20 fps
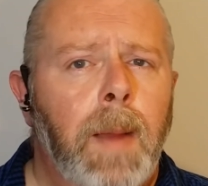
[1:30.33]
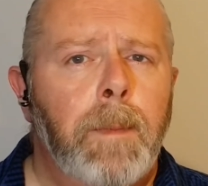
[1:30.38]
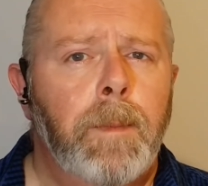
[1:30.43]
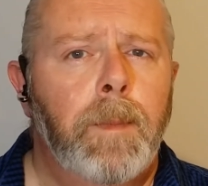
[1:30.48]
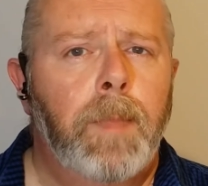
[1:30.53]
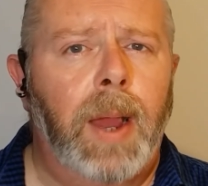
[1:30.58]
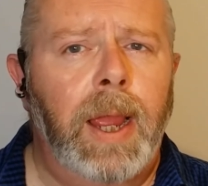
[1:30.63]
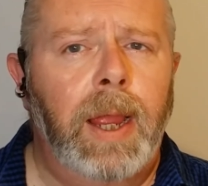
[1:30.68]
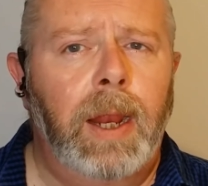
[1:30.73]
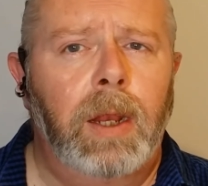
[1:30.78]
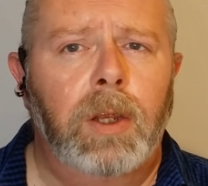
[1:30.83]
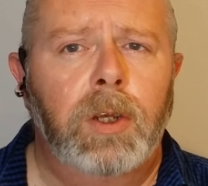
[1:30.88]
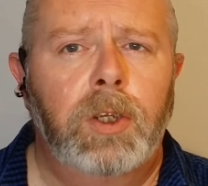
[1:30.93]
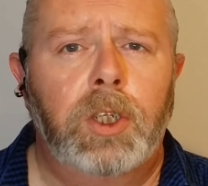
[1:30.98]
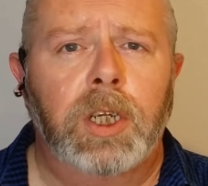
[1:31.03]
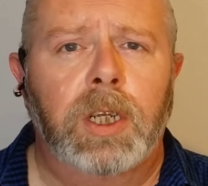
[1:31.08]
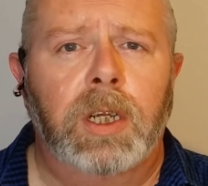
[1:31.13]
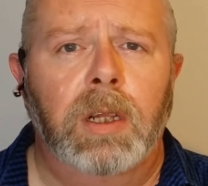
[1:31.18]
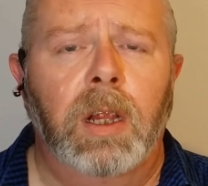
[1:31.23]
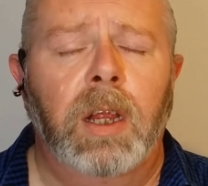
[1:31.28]

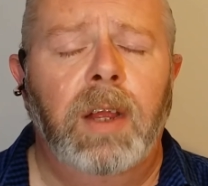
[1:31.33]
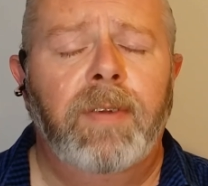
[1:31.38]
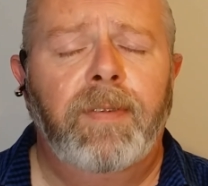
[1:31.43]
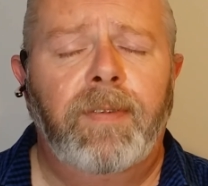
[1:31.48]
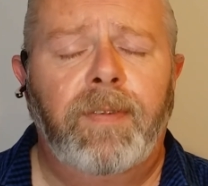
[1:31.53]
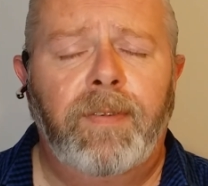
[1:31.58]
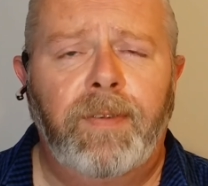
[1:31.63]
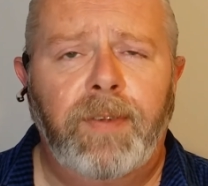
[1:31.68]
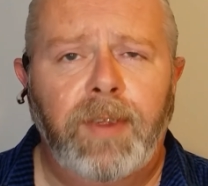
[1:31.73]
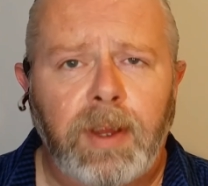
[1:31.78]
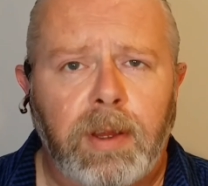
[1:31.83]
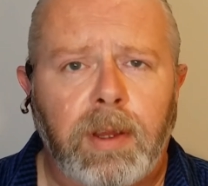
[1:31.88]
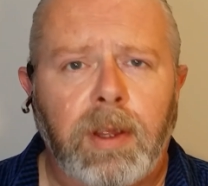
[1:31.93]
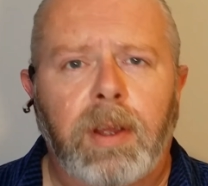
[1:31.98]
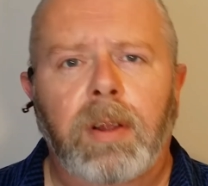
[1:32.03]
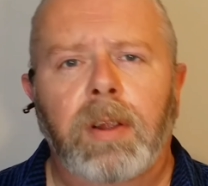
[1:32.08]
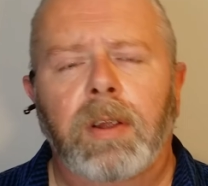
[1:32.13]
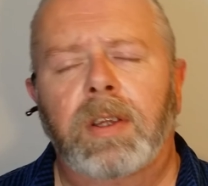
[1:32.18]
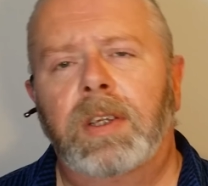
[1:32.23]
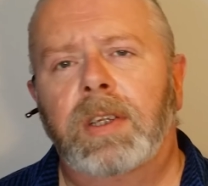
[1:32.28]
Biological,
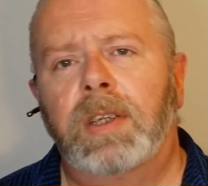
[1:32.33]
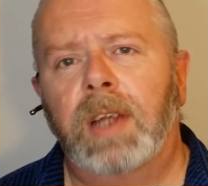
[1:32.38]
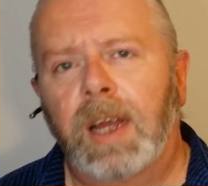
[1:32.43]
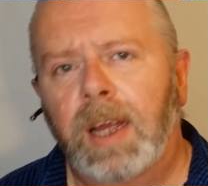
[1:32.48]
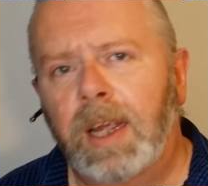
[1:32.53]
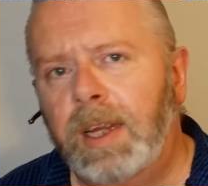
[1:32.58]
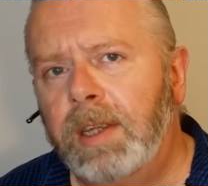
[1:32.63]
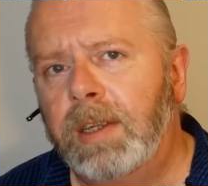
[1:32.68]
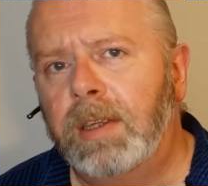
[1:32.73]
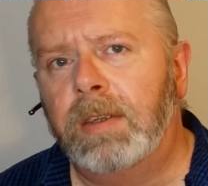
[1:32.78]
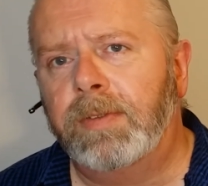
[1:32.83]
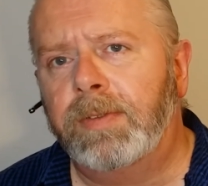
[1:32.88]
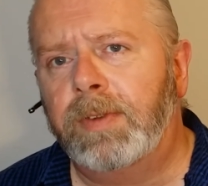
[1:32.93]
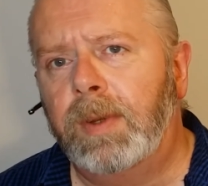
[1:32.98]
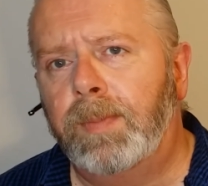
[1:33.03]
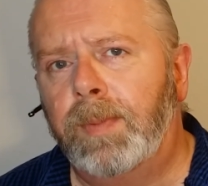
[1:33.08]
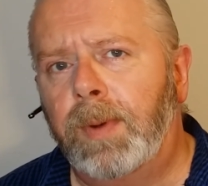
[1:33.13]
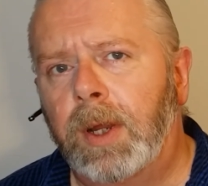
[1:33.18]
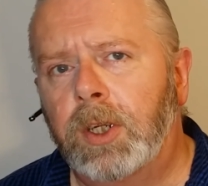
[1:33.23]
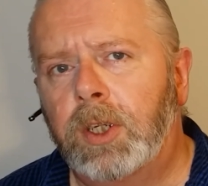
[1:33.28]
physical signs of
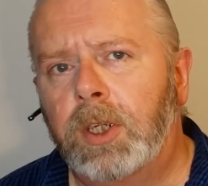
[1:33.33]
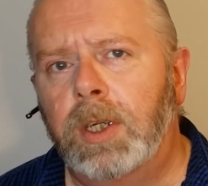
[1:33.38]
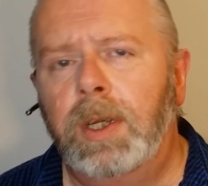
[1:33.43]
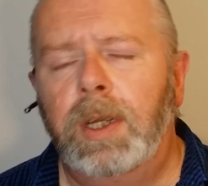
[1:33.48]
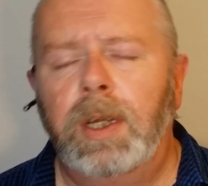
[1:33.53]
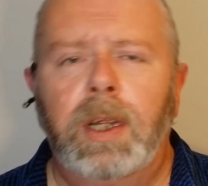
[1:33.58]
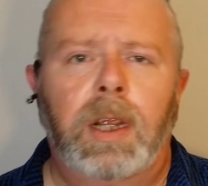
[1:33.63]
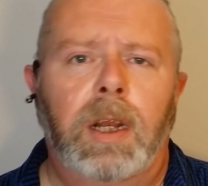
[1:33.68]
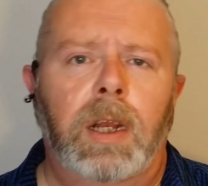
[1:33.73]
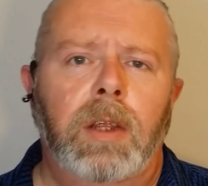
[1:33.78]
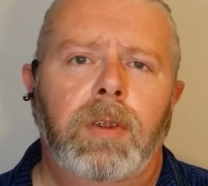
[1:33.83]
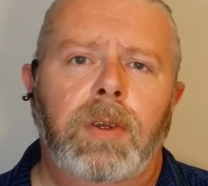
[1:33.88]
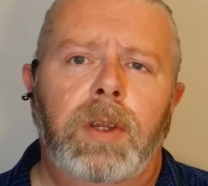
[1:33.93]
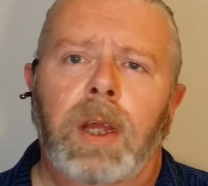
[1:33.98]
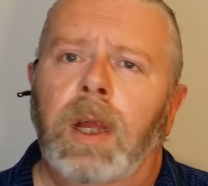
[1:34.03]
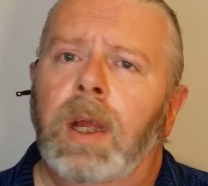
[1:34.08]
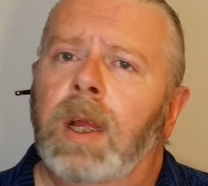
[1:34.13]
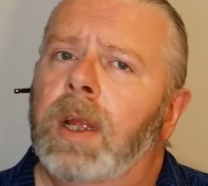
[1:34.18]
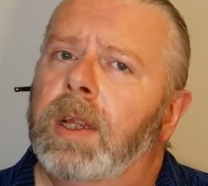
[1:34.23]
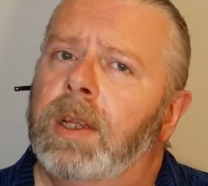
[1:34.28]
depression include
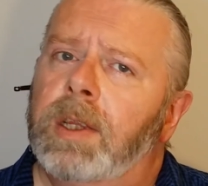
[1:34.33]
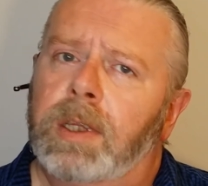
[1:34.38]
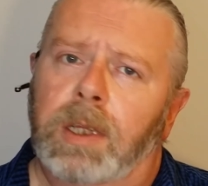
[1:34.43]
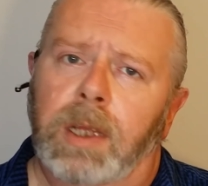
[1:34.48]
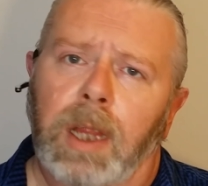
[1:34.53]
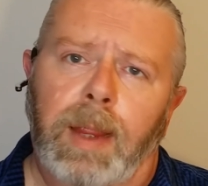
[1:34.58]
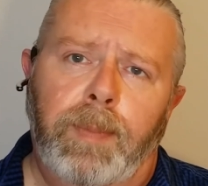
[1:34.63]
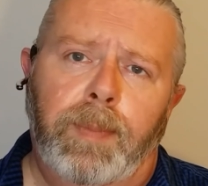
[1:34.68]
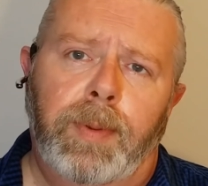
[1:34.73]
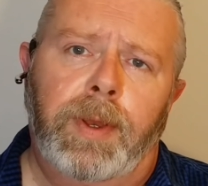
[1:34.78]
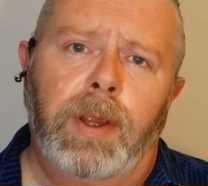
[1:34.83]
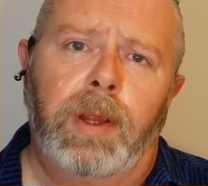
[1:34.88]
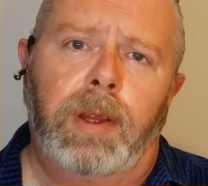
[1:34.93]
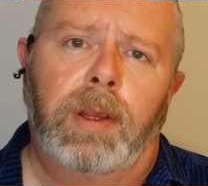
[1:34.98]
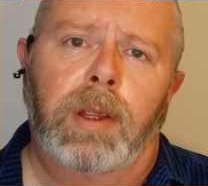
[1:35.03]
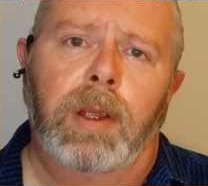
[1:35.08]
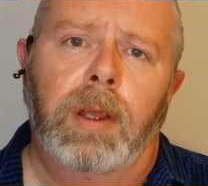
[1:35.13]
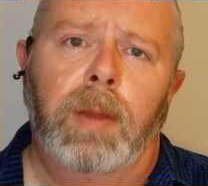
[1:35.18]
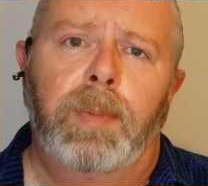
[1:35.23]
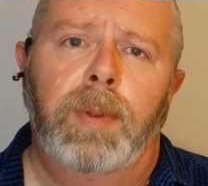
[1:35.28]
sleep
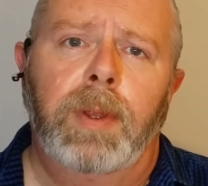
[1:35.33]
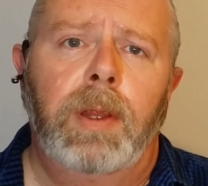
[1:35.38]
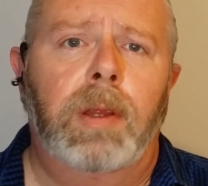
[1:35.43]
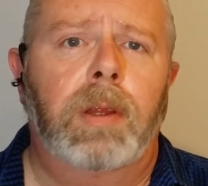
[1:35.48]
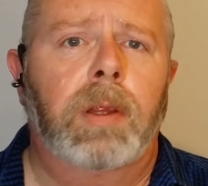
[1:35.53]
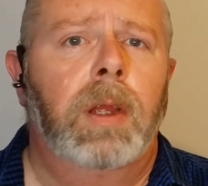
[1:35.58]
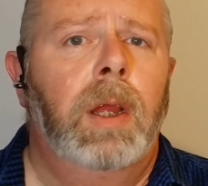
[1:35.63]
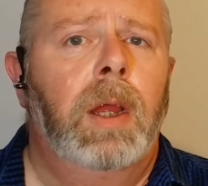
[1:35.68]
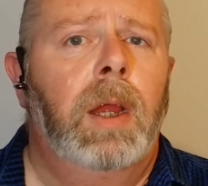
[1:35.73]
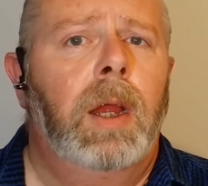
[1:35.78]
disturbance,